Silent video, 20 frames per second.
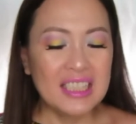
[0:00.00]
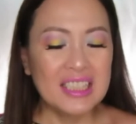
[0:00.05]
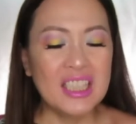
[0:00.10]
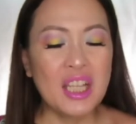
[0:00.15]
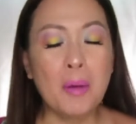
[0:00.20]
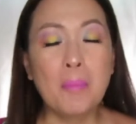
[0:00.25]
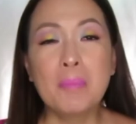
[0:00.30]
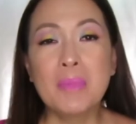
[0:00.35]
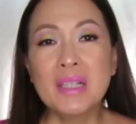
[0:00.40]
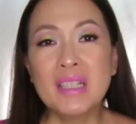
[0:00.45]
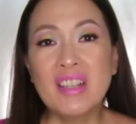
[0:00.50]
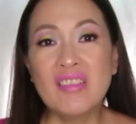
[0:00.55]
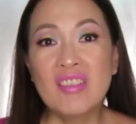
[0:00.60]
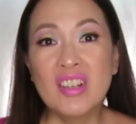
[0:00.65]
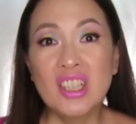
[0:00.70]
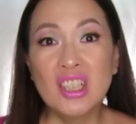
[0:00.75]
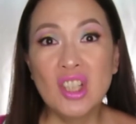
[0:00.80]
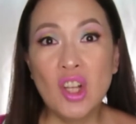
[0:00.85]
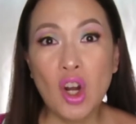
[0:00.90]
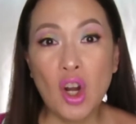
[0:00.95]
the Mini
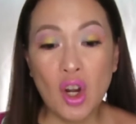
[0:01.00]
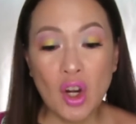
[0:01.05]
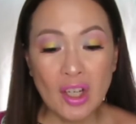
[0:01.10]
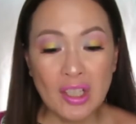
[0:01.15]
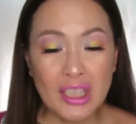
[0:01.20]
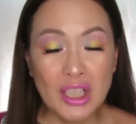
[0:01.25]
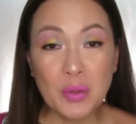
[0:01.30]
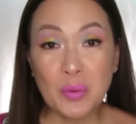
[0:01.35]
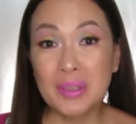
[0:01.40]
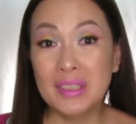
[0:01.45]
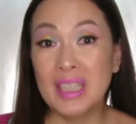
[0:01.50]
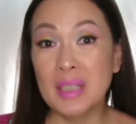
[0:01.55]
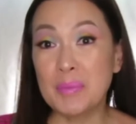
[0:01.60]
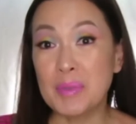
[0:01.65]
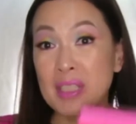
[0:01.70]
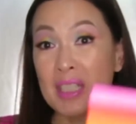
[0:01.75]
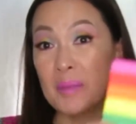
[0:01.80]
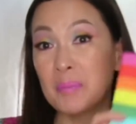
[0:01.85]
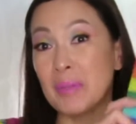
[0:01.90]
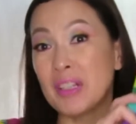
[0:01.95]
Velour Liquid
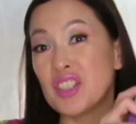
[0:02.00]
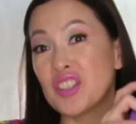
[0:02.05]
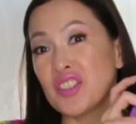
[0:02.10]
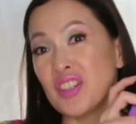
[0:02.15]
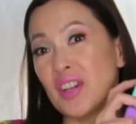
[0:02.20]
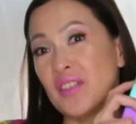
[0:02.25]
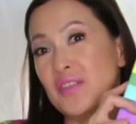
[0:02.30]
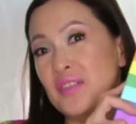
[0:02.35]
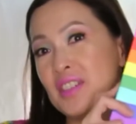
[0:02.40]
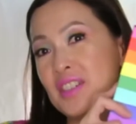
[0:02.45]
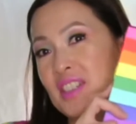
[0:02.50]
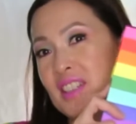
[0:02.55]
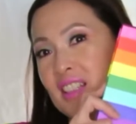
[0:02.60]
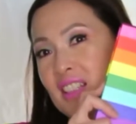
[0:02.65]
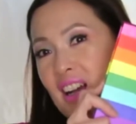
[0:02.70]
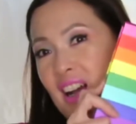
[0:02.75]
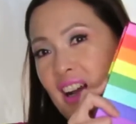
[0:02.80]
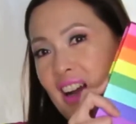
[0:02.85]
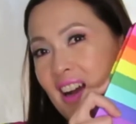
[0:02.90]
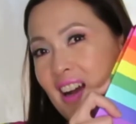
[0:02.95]
Lipstick by Jeffree
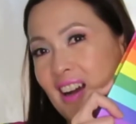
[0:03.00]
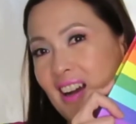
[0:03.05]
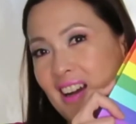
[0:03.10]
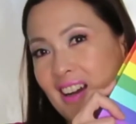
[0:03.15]
Star.